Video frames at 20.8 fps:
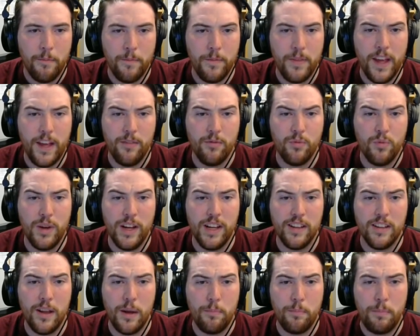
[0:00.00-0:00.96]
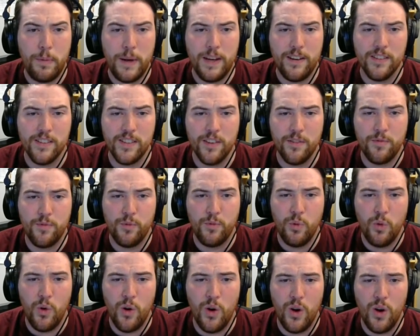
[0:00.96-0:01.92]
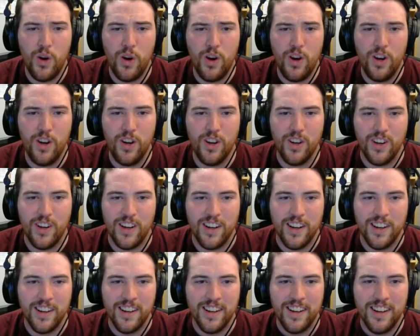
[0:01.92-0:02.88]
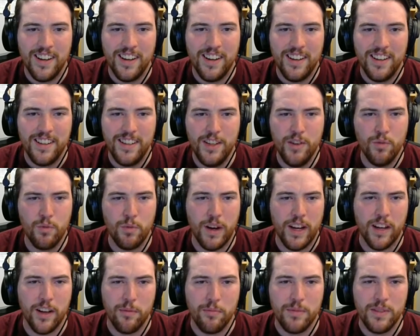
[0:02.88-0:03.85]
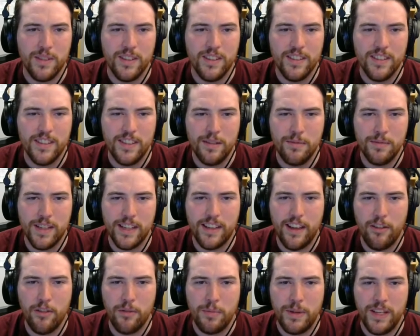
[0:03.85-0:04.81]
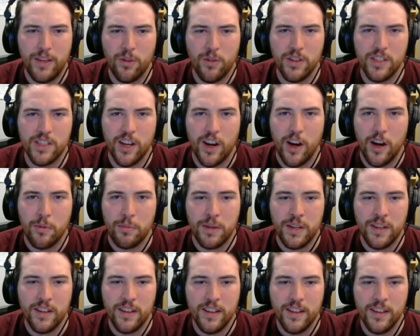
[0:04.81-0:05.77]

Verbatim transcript: Then ring the bells of war! You ring them. Seems like that would be your job.